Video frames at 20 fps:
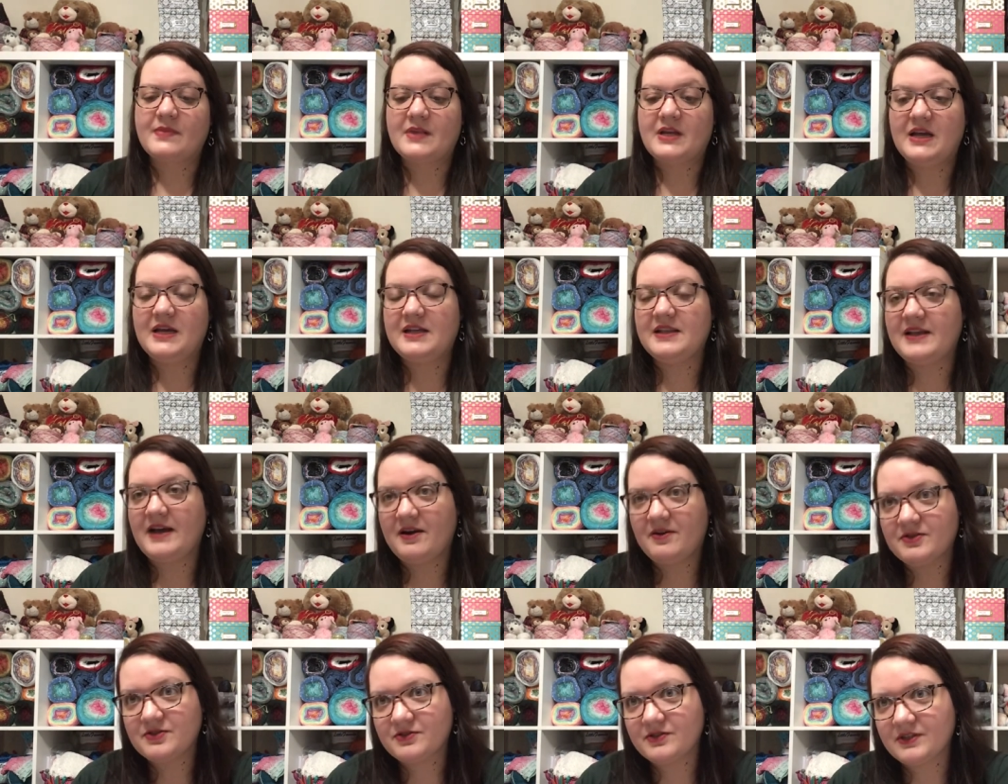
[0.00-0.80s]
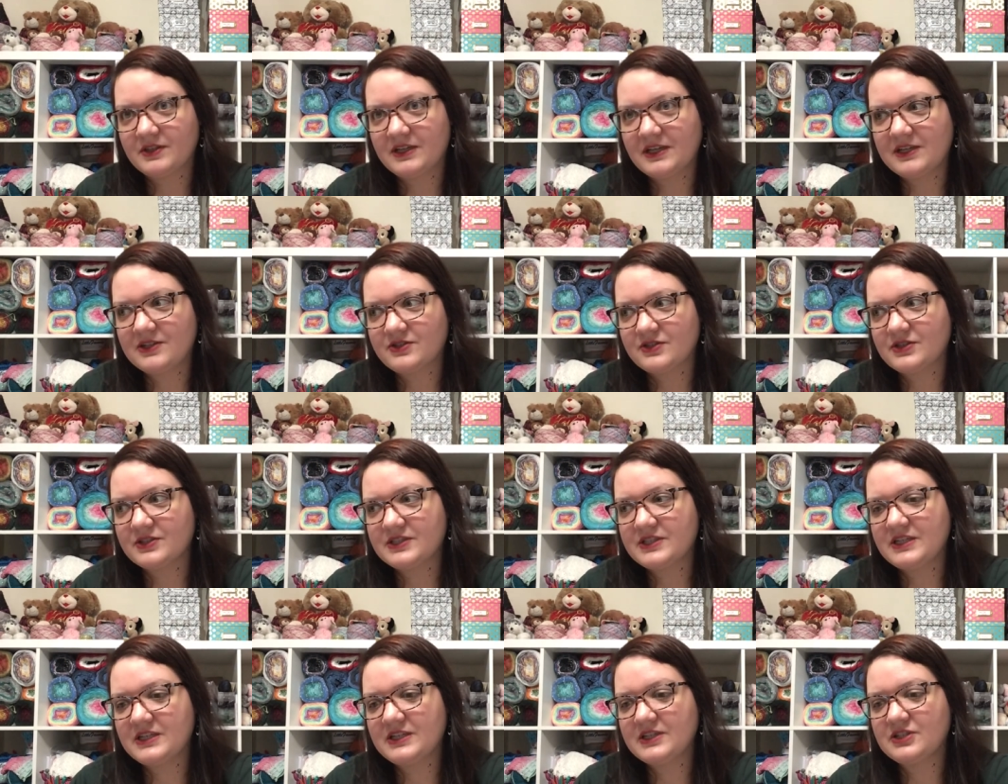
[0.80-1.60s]
and that was really
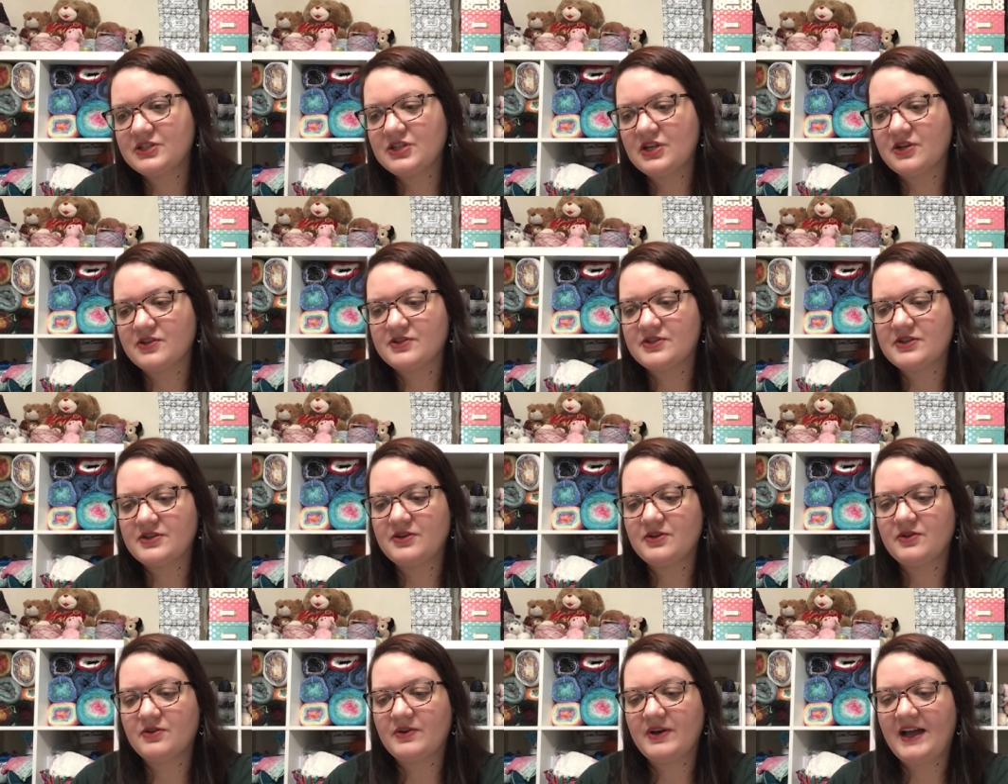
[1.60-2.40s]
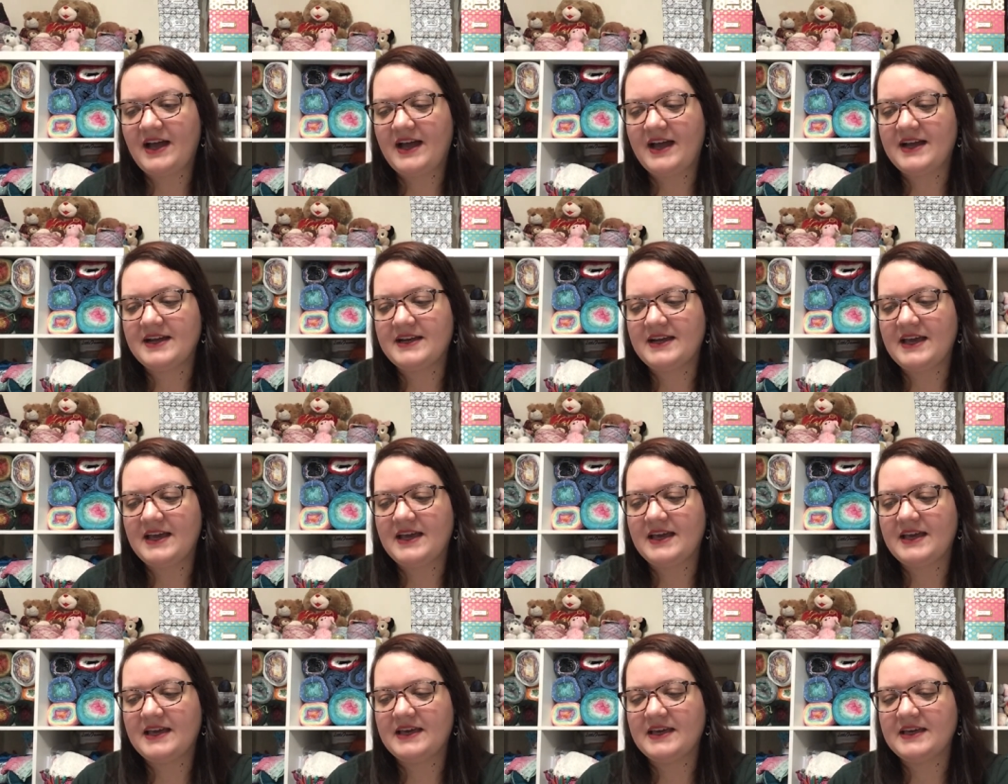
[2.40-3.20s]
interesting. She also had
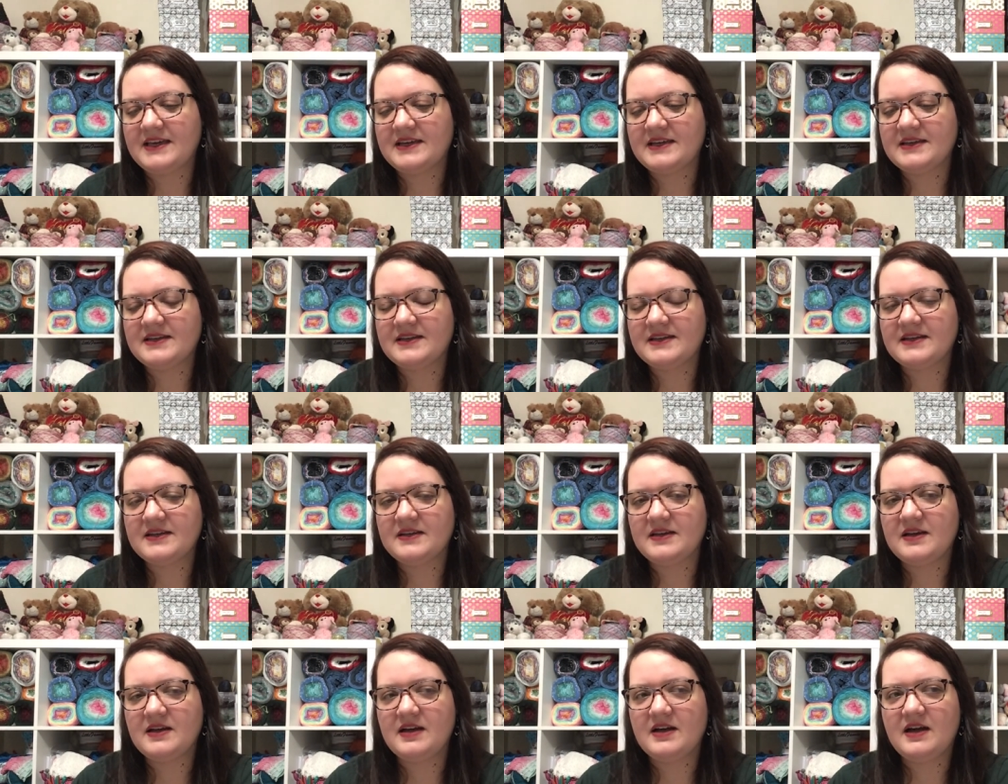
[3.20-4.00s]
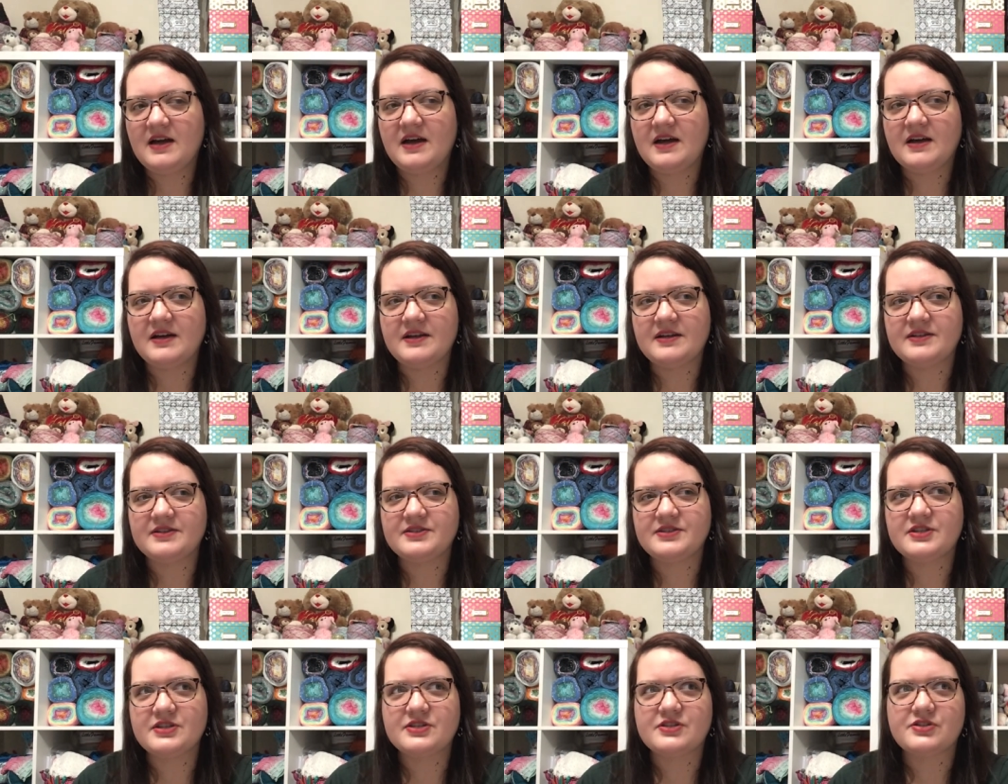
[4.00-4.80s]
a, a
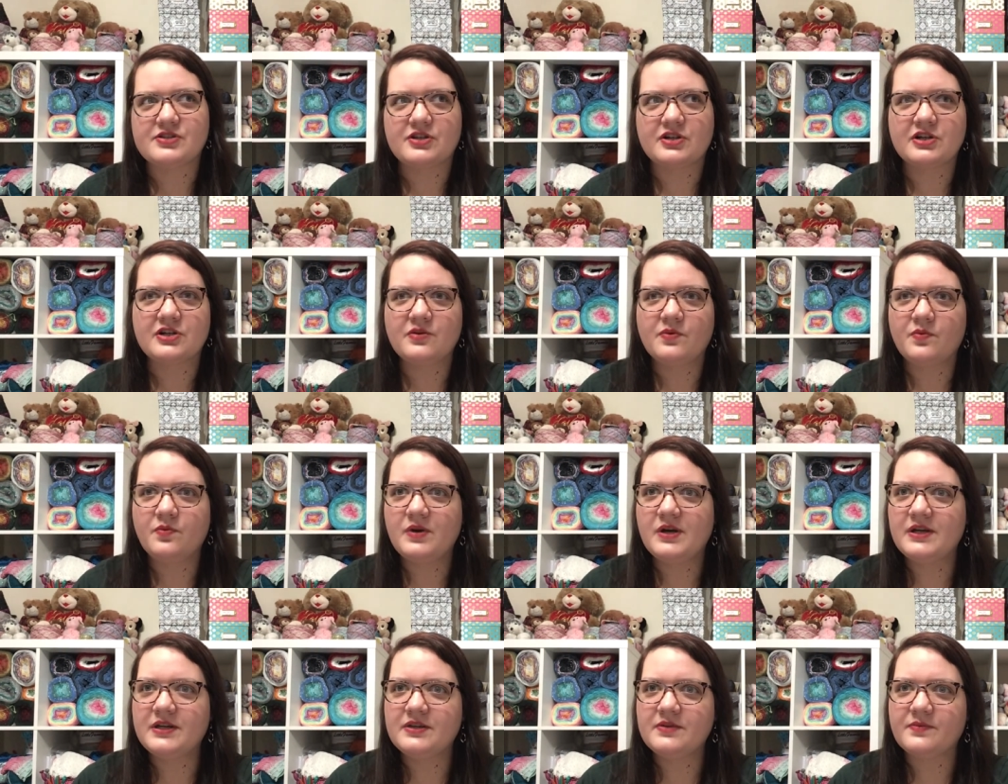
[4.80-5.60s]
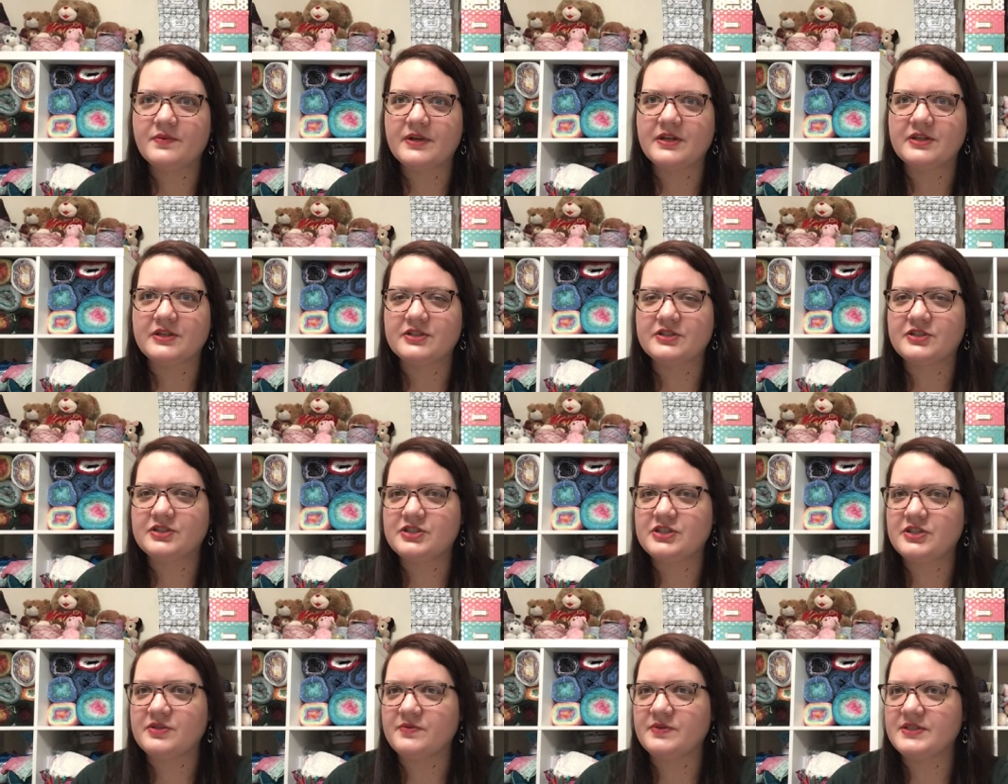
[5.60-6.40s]
dessert one where
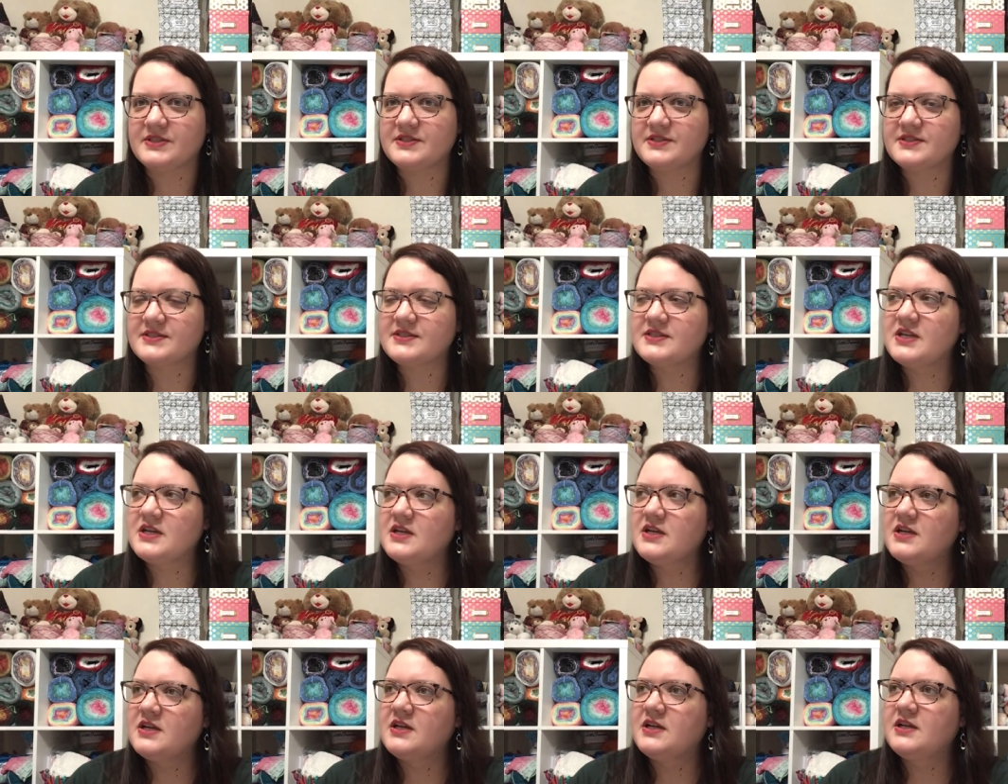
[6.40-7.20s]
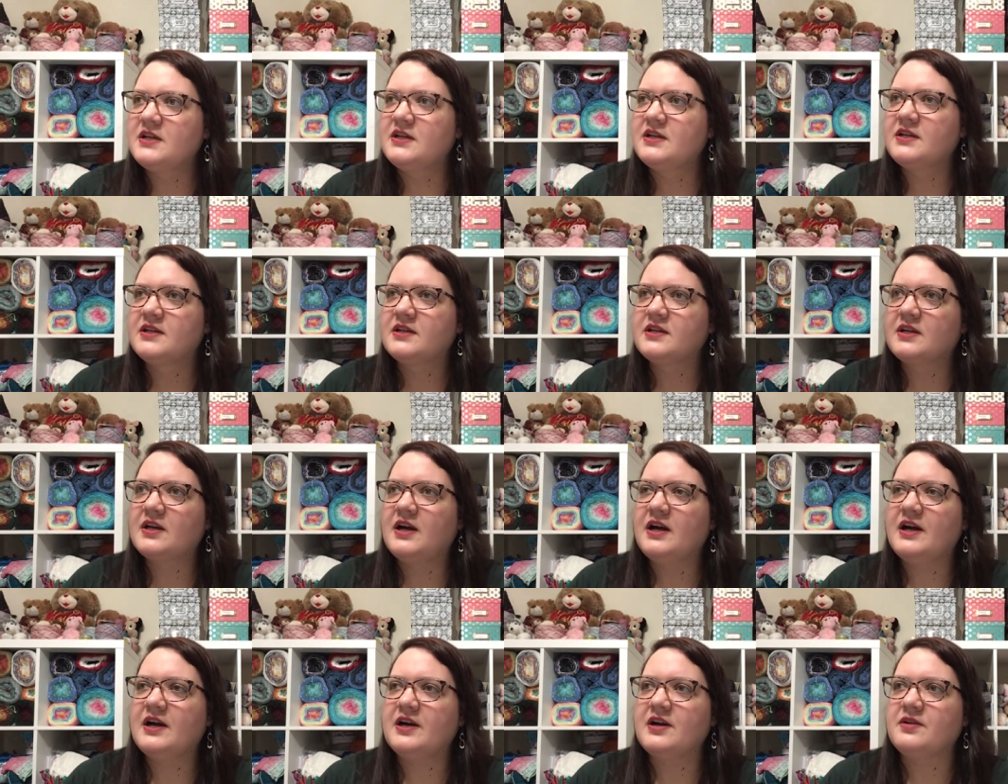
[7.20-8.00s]
she was
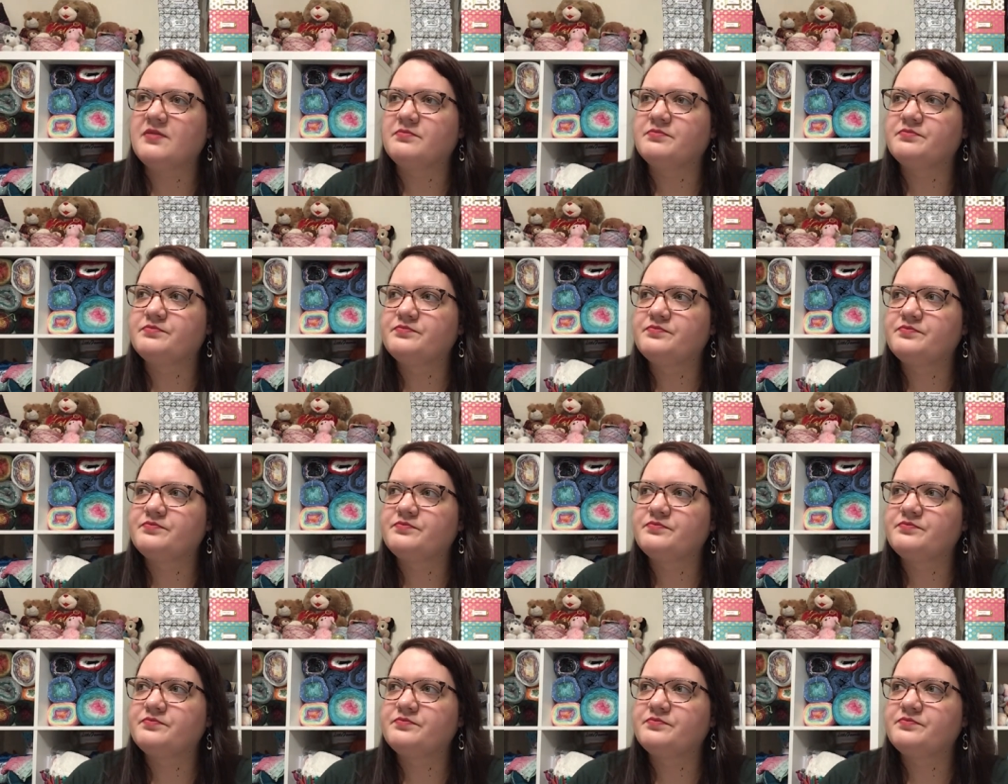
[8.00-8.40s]
um,